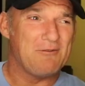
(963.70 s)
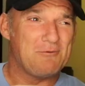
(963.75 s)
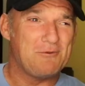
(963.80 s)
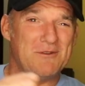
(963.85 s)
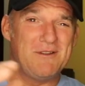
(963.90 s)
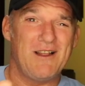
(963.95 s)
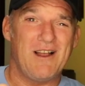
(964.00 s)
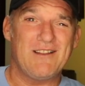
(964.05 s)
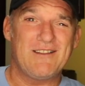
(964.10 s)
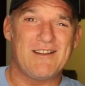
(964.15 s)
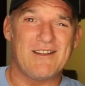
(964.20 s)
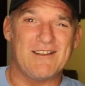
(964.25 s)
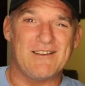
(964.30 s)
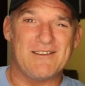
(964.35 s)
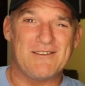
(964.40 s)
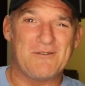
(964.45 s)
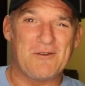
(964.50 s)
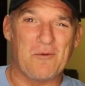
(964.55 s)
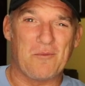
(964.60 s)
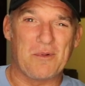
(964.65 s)
With nothing.
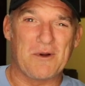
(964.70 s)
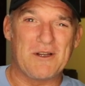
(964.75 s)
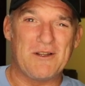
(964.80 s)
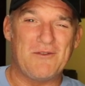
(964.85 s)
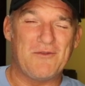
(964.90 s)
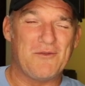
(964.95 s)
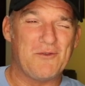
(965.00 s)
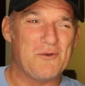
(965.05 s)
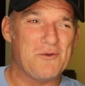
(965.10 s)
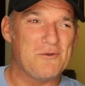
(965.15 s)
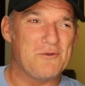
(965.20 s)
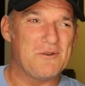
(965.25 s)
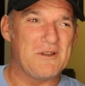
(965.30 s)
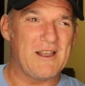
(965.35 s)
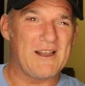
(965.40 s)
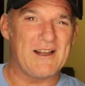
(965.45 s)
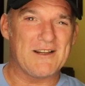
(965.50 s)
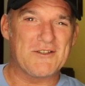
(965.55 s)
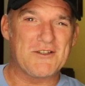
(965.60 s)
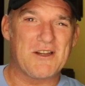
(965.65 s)
Don't bring any food.
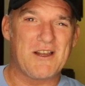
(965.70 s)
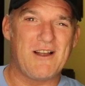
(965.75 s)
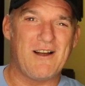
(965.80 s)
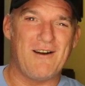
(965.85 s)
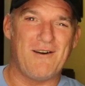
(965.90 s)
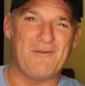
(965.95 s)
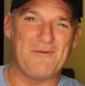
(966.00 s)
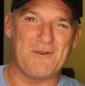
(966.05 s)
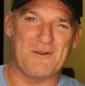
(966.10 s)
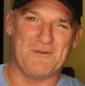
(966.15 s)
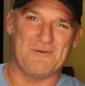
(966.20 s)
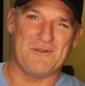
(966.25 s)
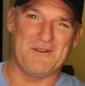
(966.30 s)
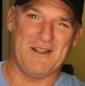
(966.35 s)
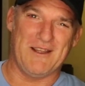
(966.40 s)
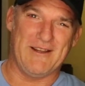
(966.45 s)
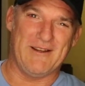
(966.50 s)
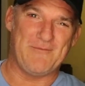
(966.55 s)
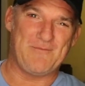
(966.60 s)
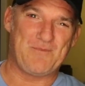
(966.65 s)
They got you covered over
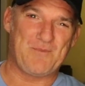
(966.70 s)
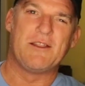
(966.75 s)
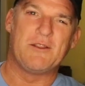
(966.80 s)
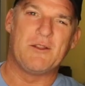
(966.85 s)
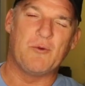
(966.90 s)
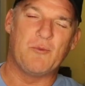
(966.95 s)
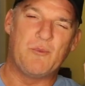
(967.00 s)
there. The